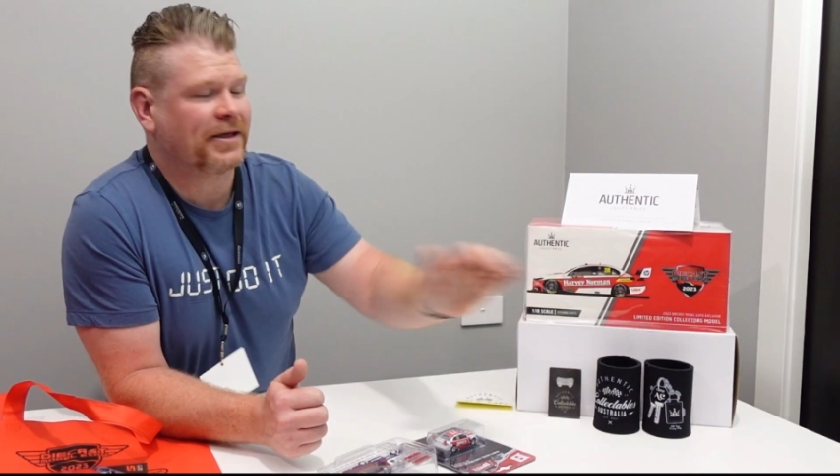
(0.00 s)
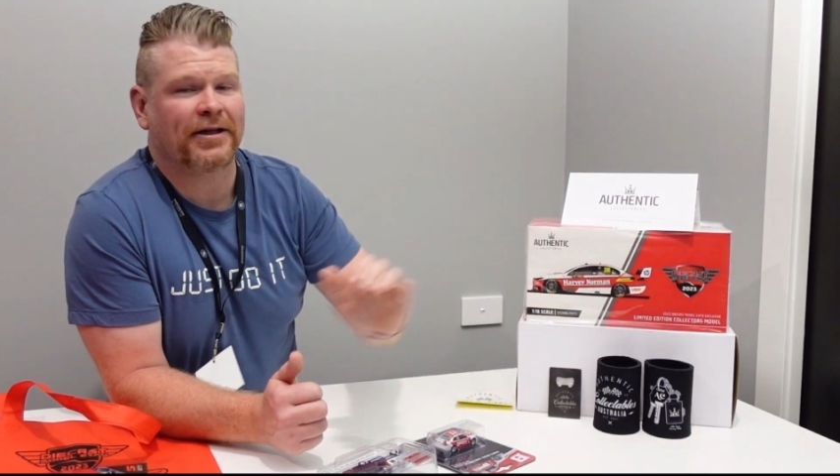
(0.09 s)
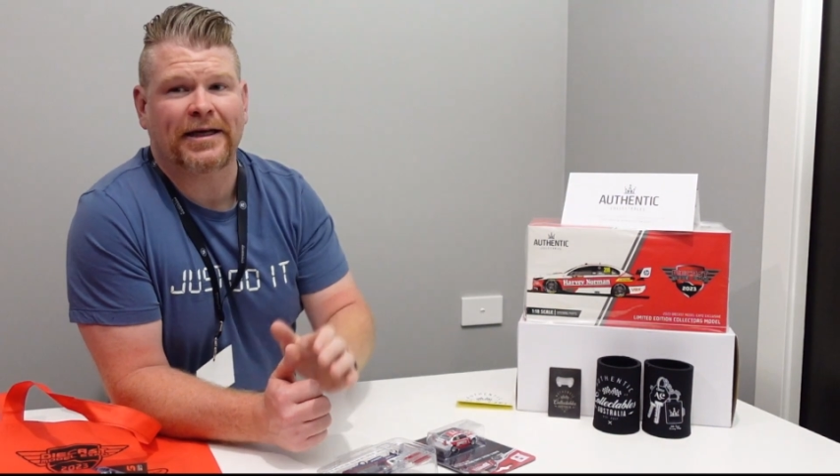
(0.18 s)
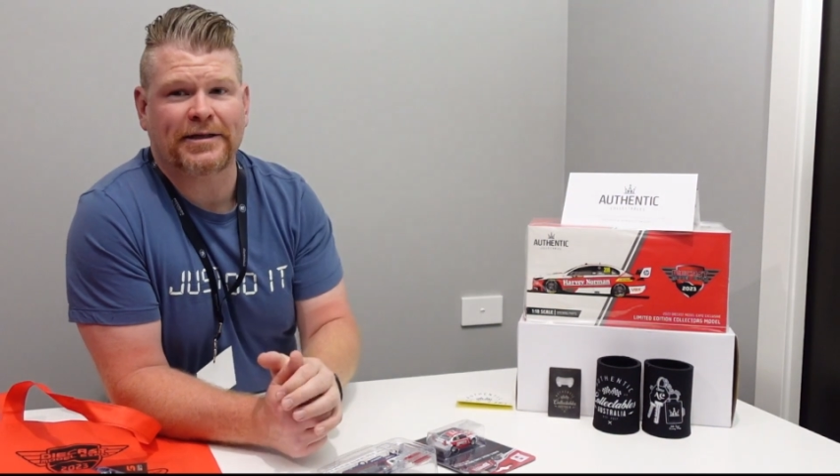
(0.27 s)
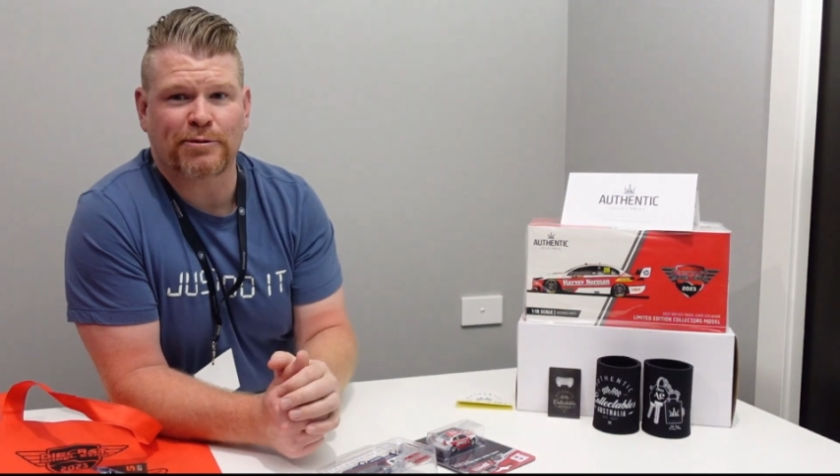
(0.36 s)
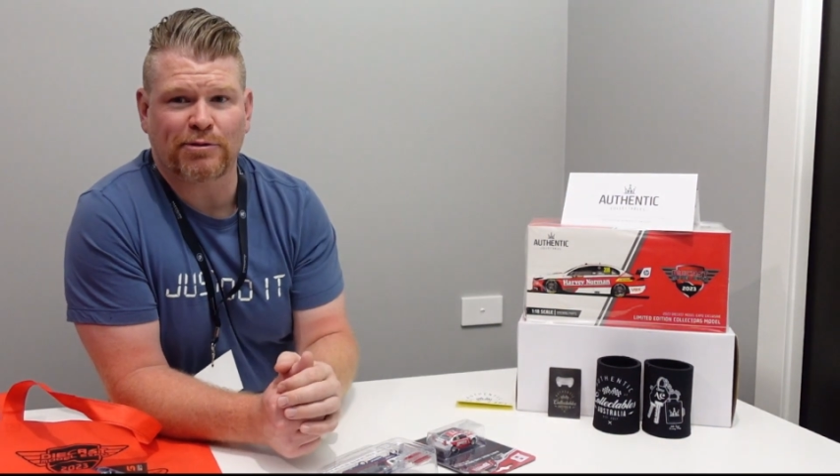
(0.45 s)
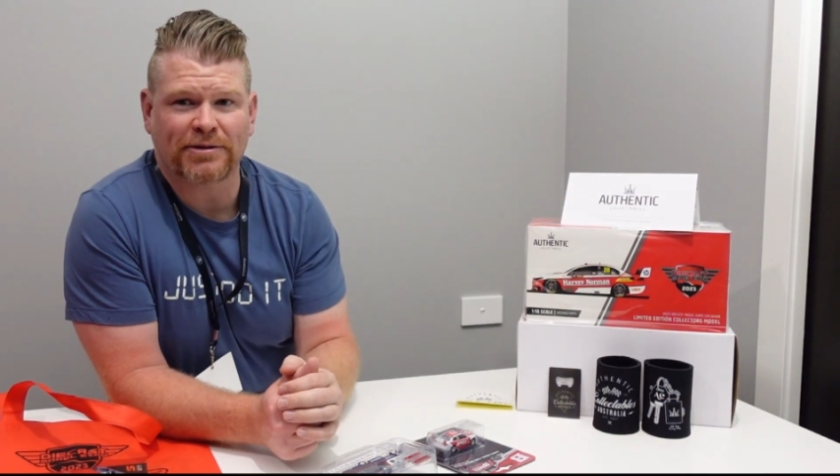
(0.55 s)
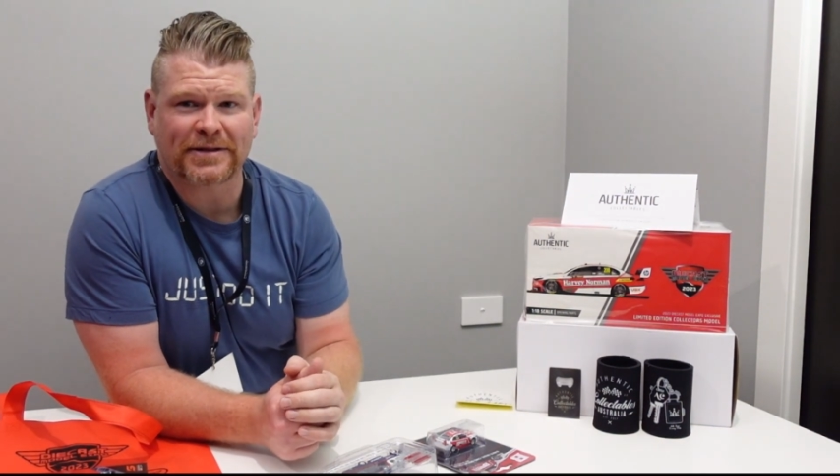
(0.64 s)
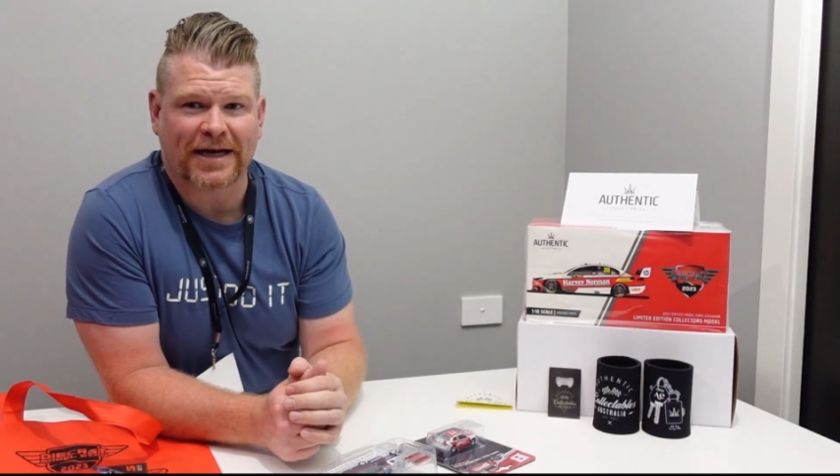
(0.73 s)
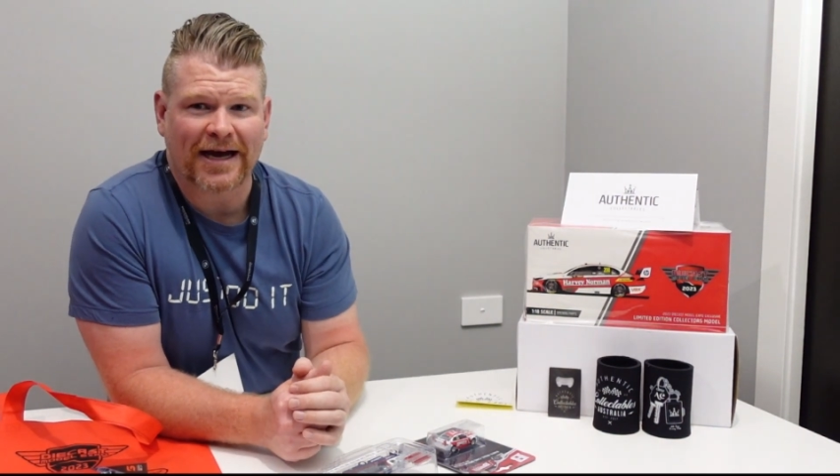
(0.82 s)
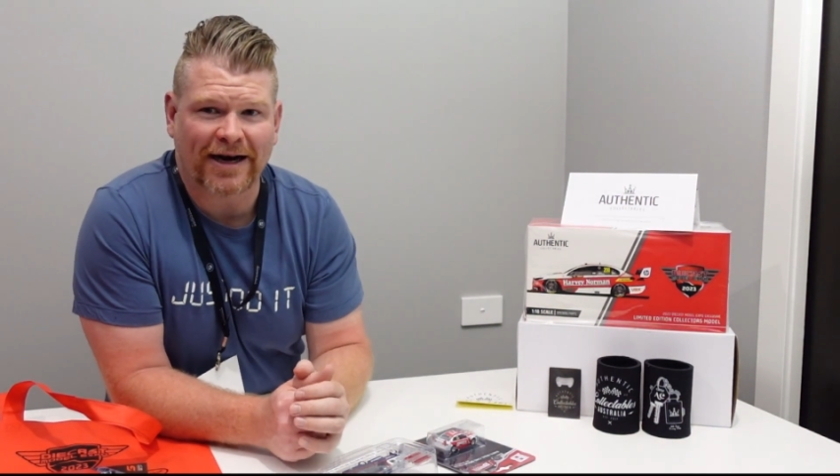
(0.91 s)

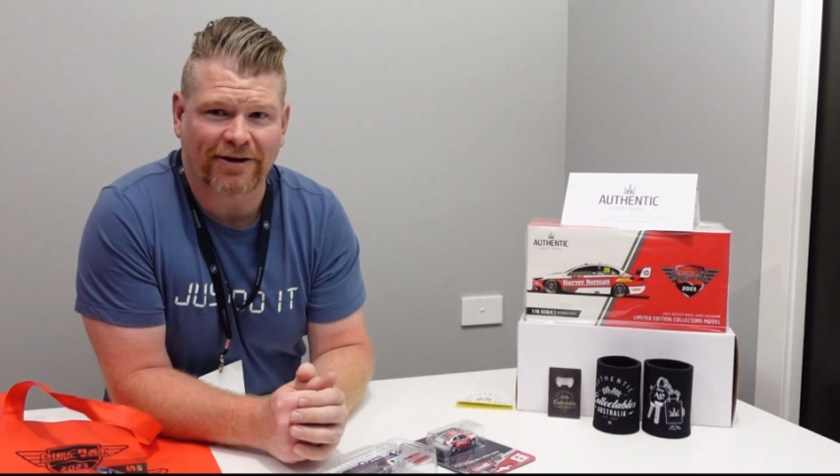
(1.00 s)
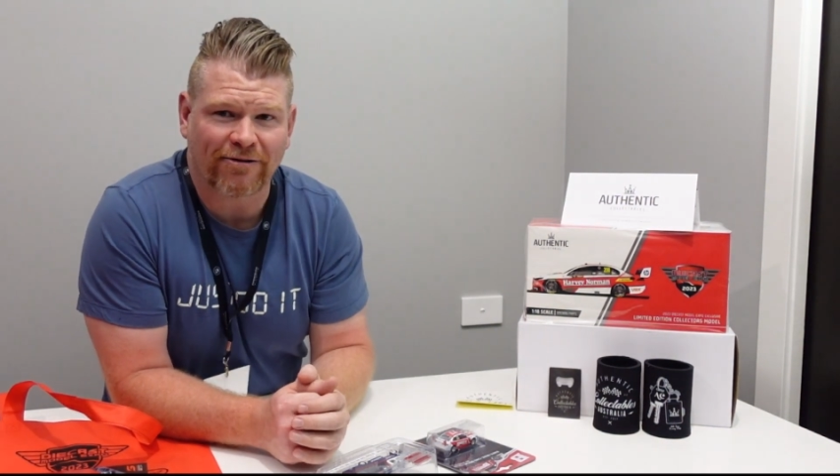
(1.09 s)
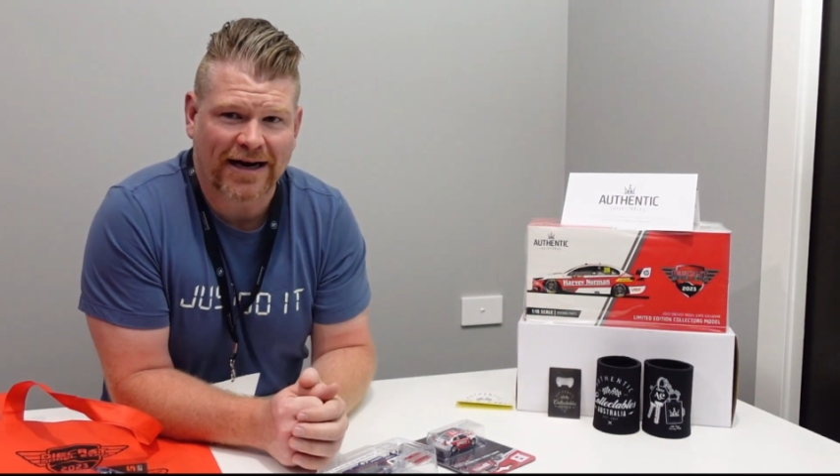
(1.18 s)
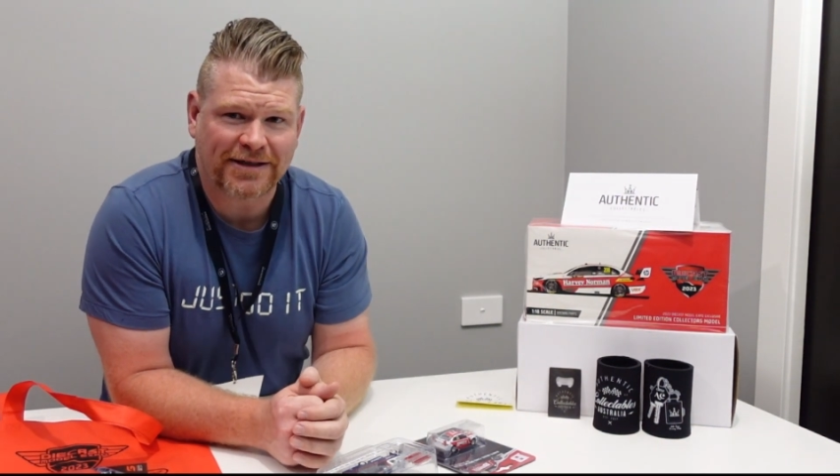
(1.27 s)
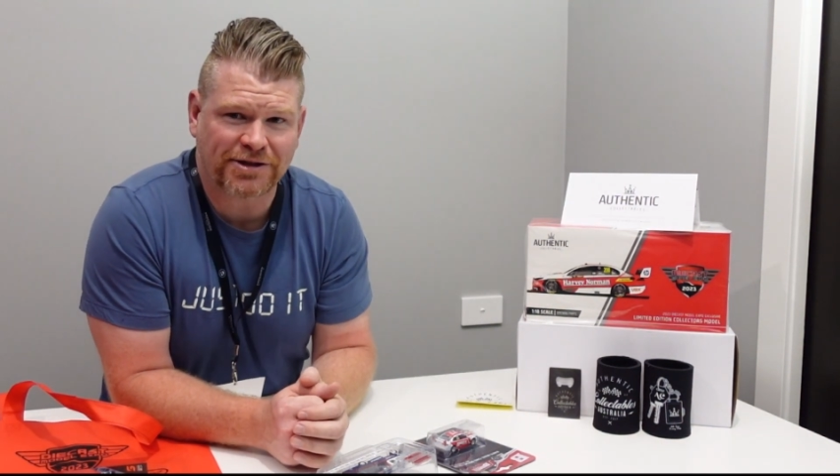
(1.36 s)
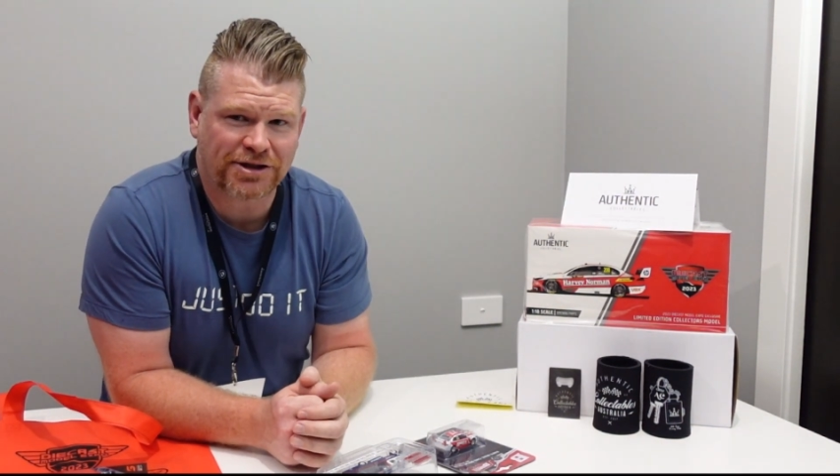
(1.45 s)
Collectibles. I had a great